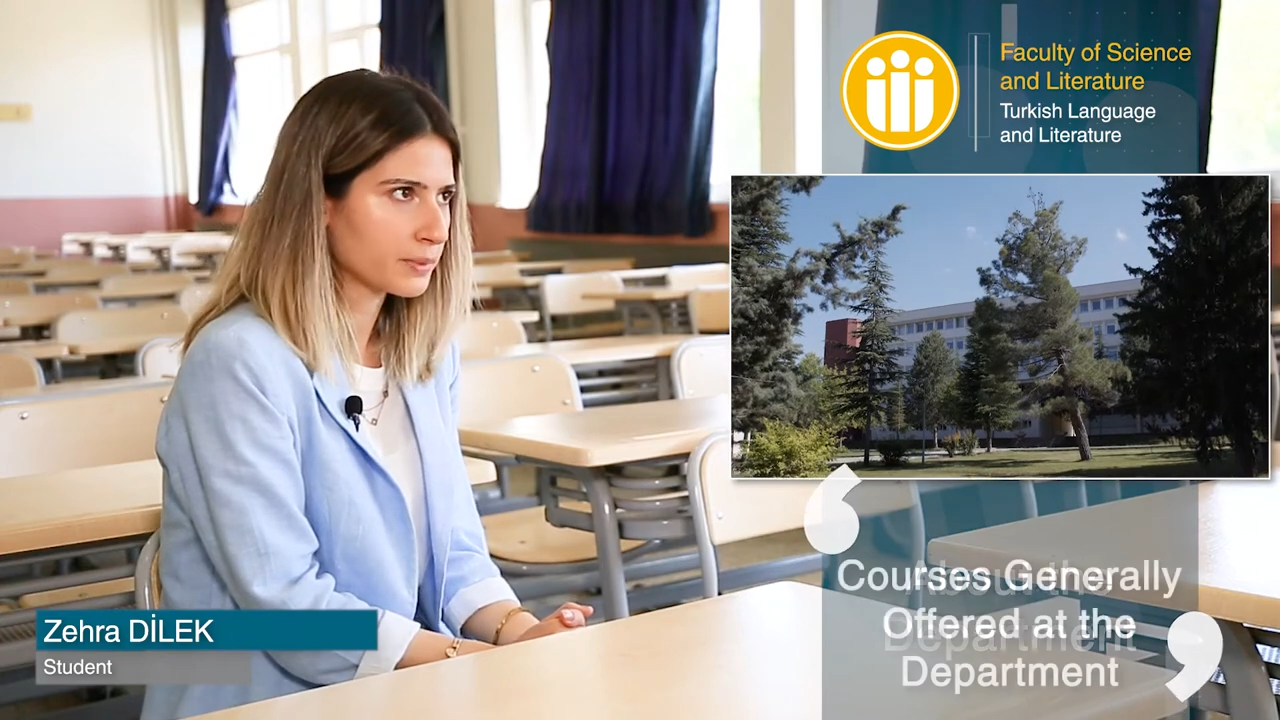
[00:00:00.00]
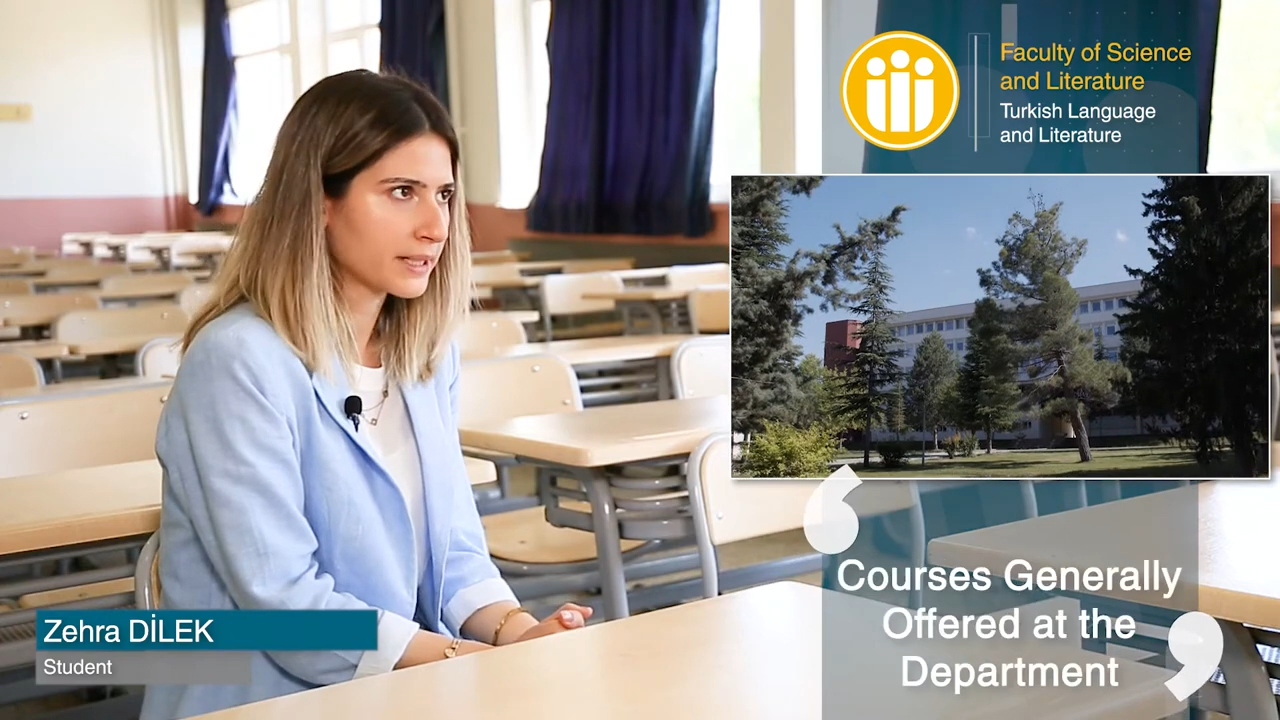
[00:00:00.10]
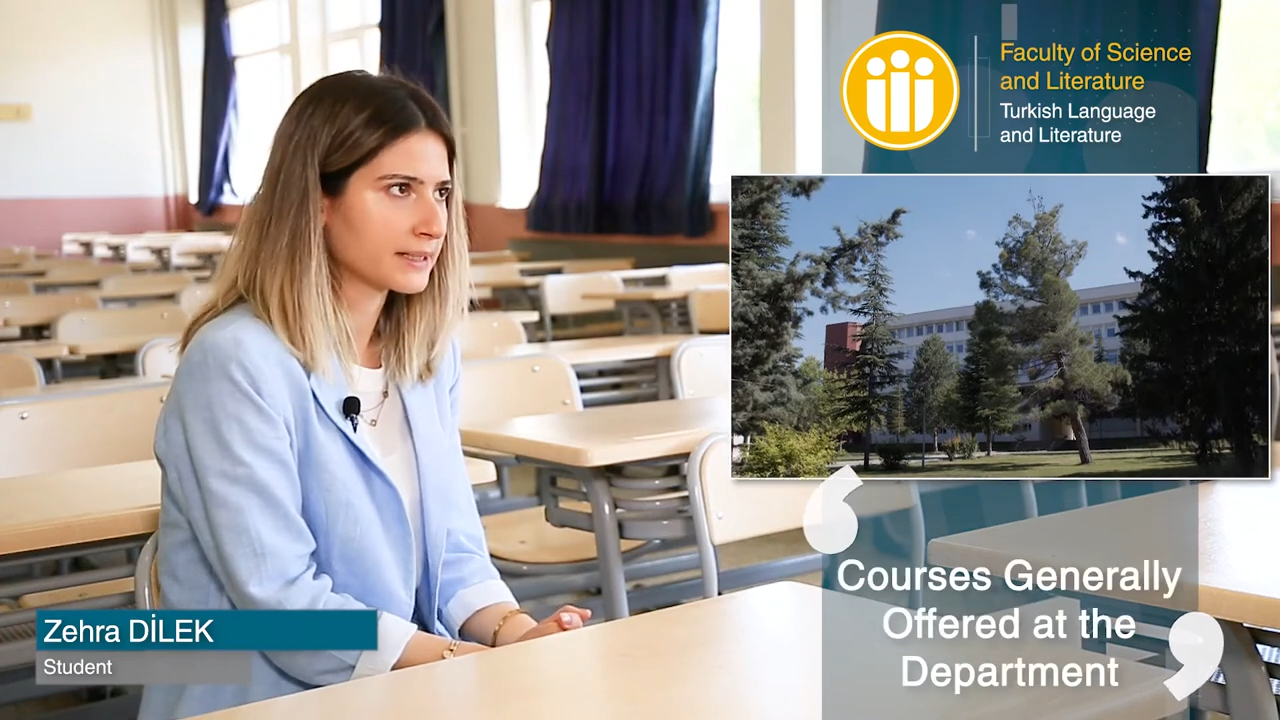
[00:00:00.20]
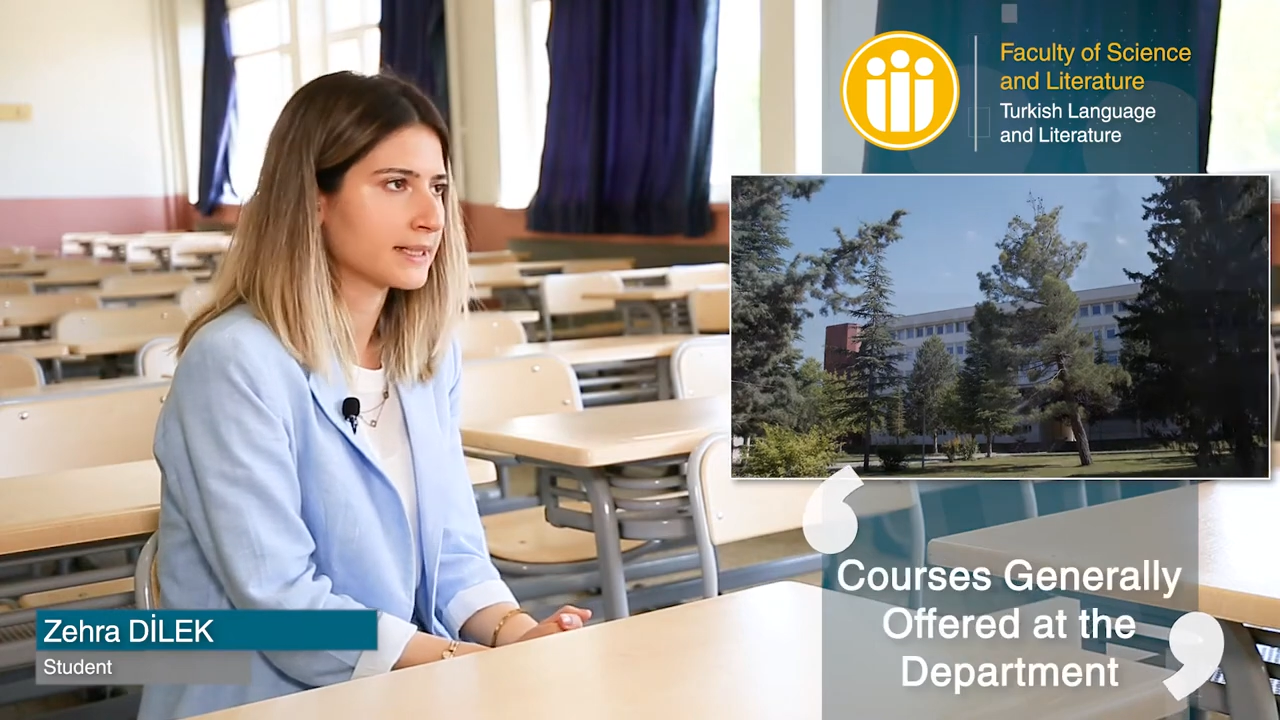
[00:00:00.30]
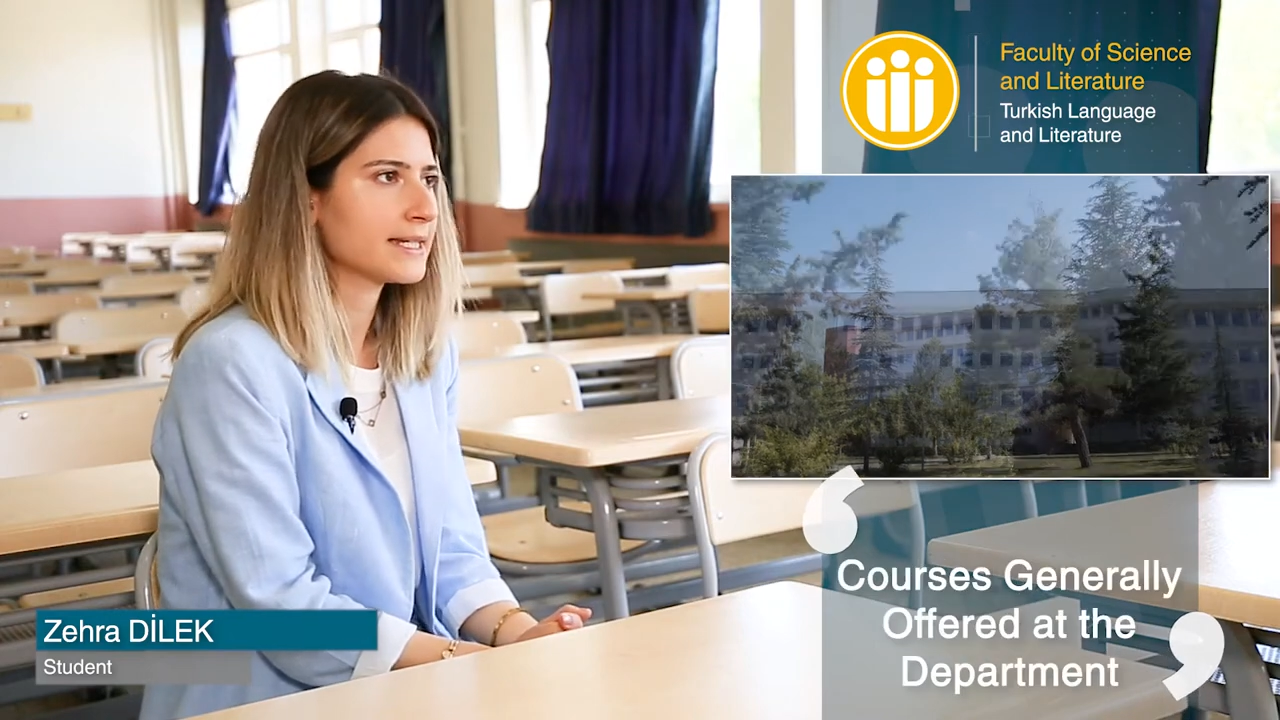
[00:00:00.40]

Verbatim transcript: offers